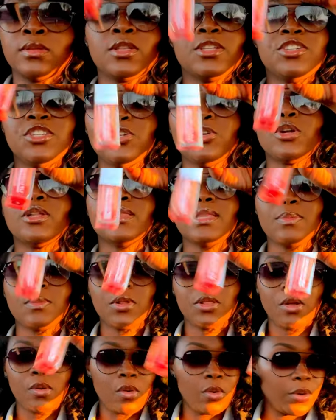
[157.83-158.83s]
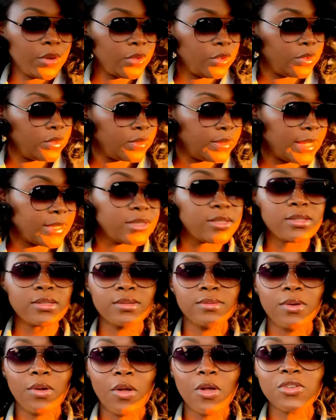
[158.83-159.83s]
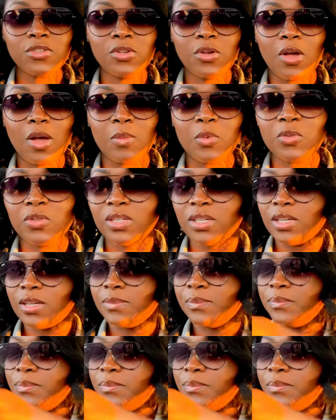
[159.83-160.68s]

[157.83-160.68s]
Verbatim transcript: the Dior Lip Glow Oil. That's also almost done.